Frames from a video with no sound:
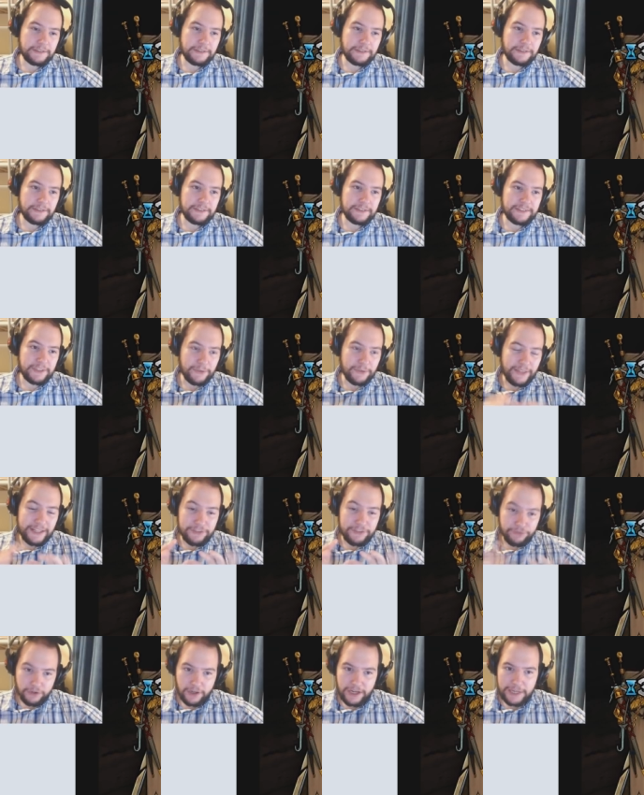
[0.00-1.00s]
so that's
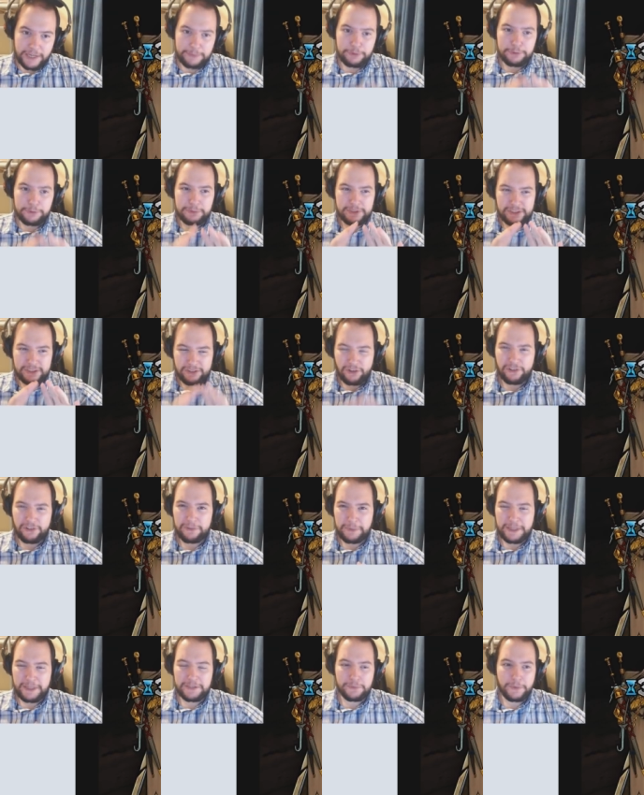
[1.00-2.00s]
reliable, but not the
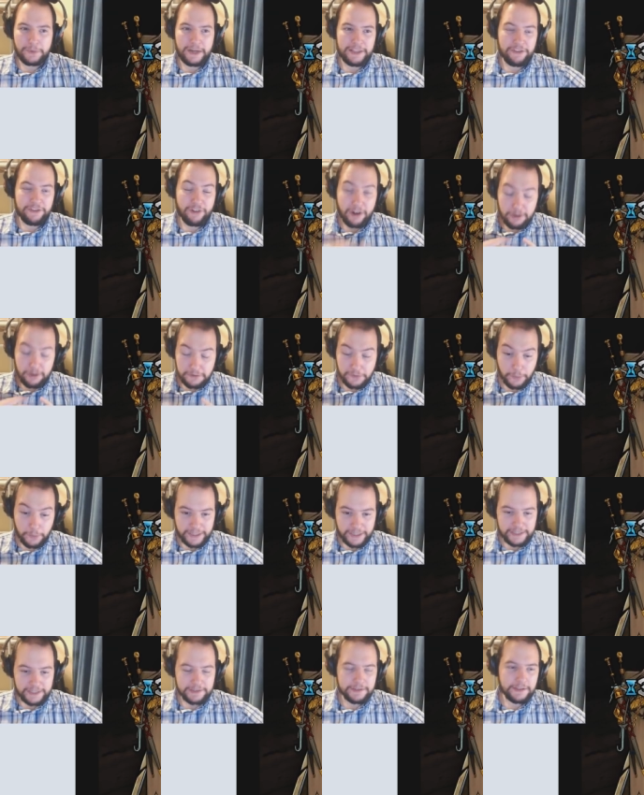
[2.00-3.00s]
best way. There are other
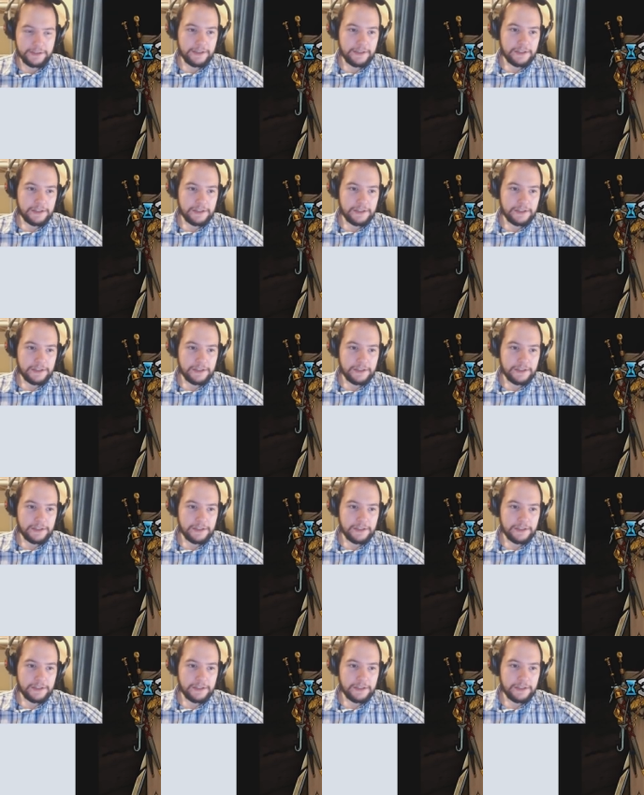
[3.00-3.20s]
ways.